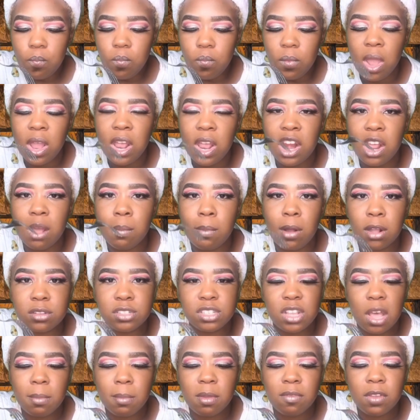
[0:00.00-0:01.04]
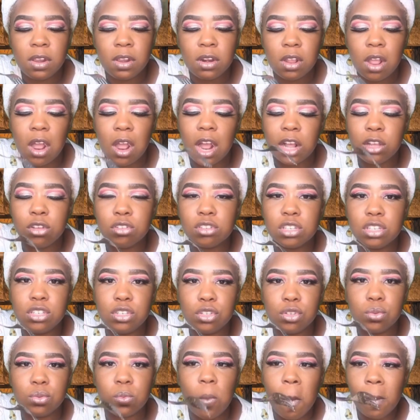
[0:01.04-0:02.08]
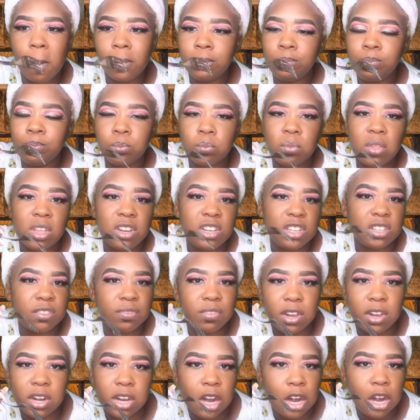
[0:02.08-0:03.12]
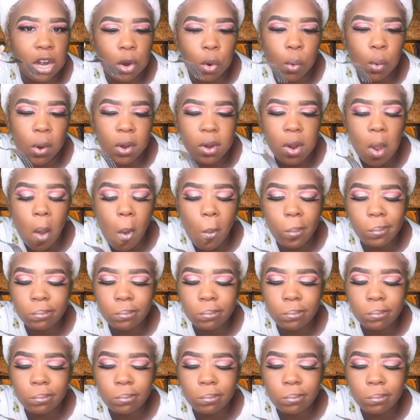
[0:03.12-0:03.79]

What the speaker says: And that balsamic vinegar. I usually do this vinegar and oil.